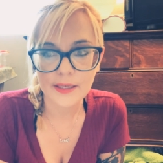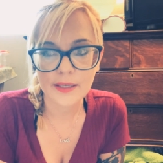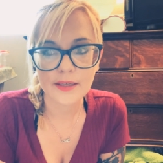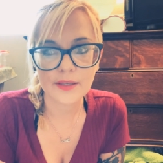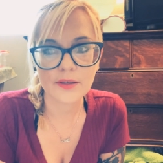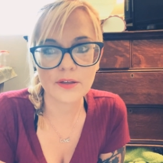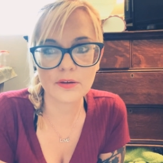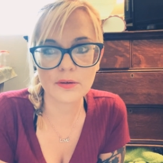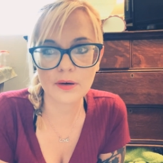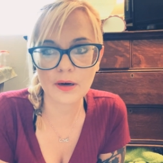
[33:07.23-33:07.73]

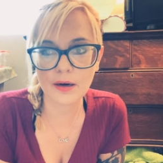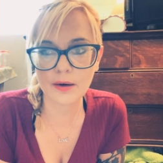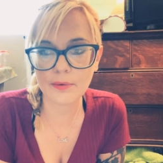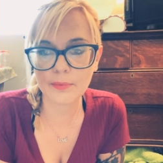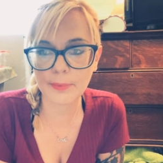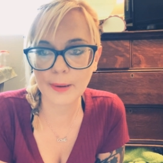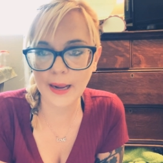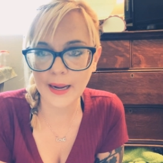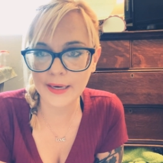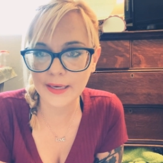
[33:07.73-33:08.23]
You are
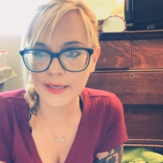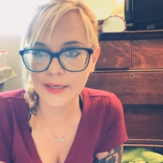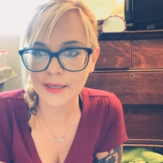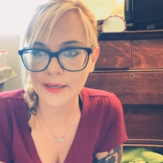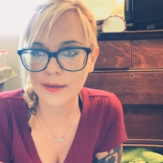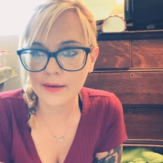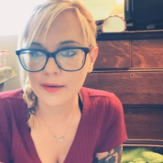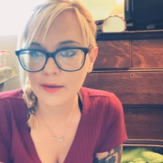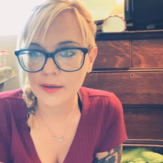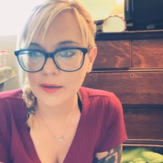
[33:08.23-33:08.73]
ready
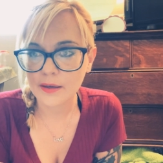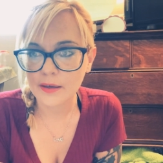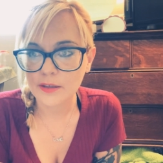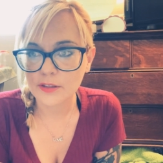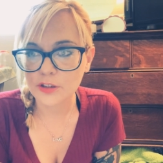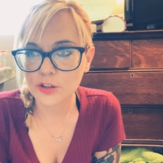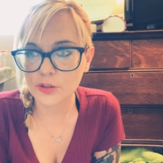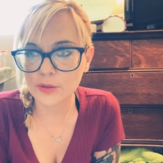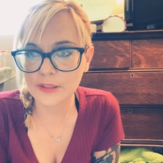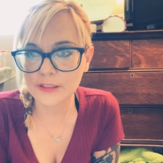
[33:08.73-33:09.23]

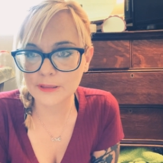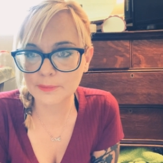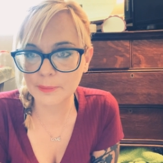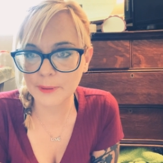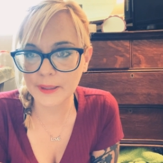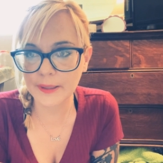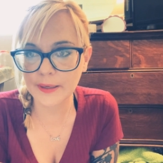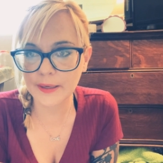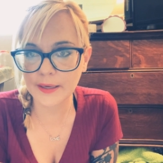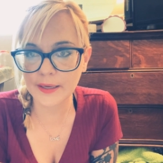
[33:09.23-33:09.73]
to
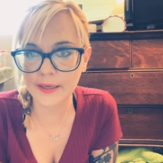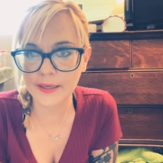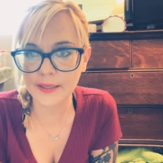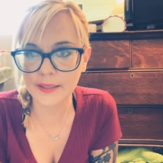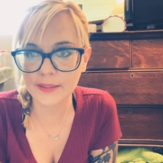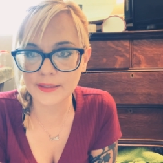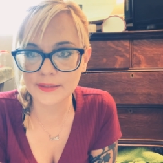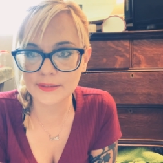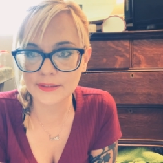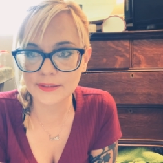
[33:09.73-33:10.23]

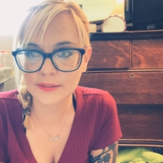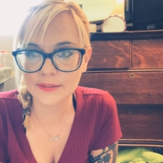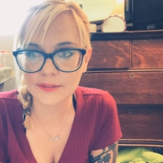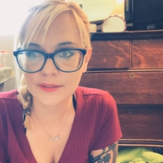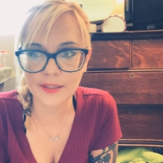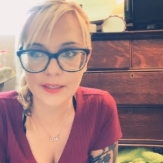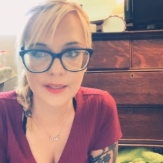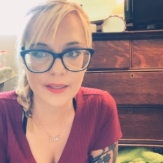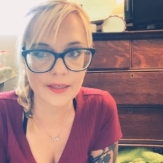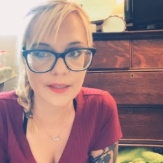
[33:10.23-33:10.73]
experience
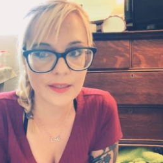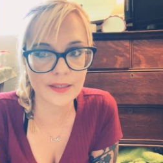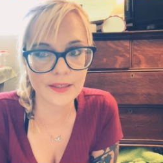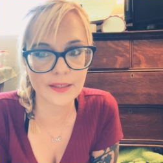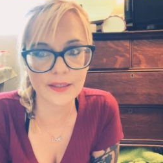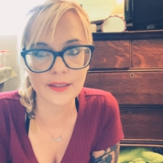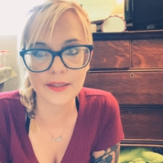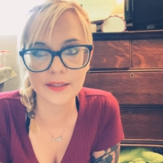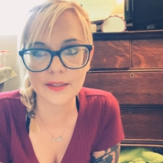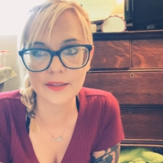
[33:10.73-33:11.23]

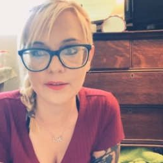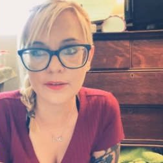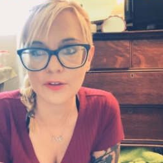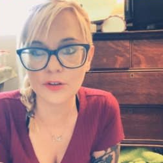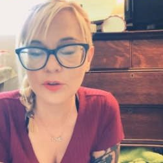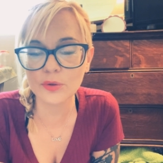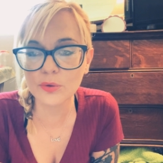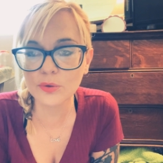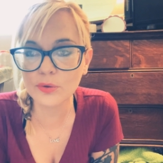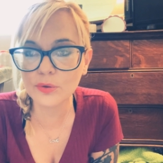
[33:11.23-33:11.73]
a
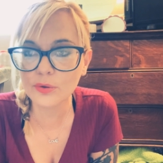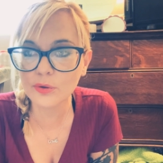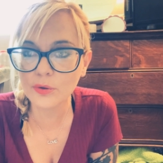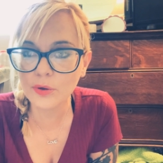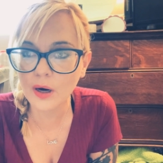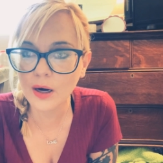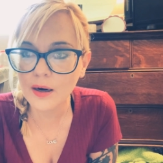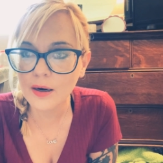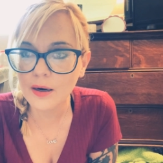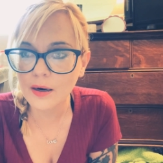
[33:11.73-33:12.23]

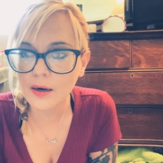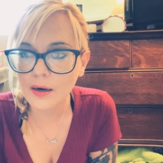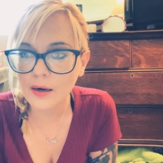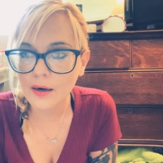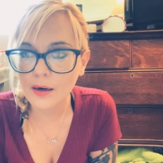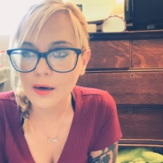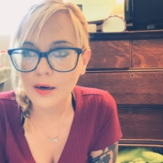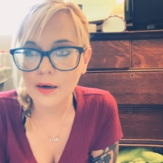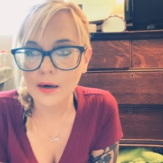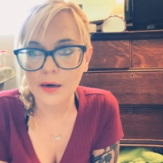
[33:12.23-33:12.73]
new
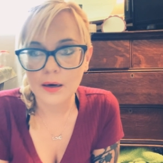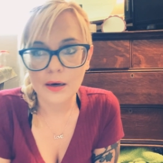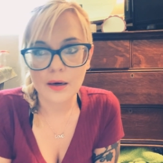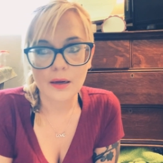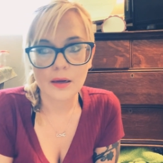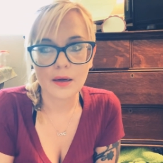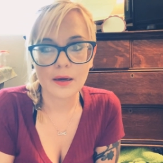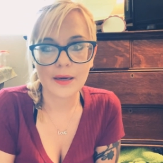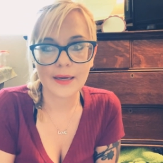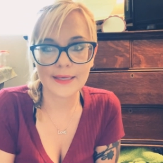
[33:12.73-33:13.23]

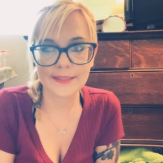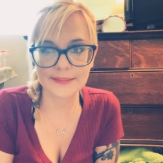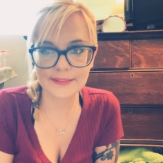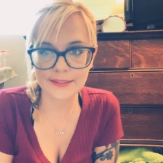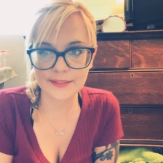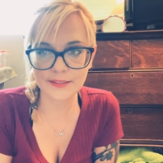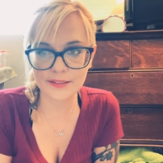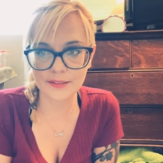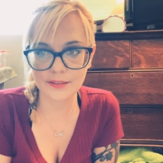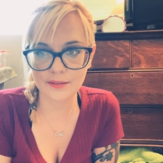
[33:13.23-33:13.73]

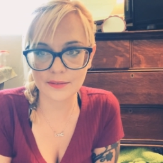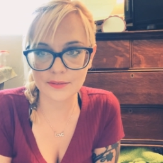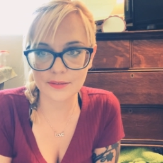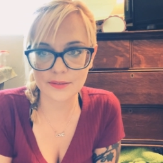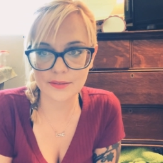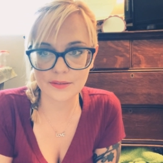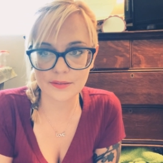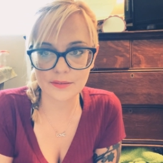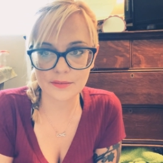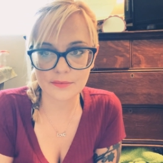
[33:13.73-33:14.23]

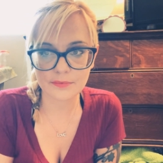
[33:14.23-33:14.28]
existence.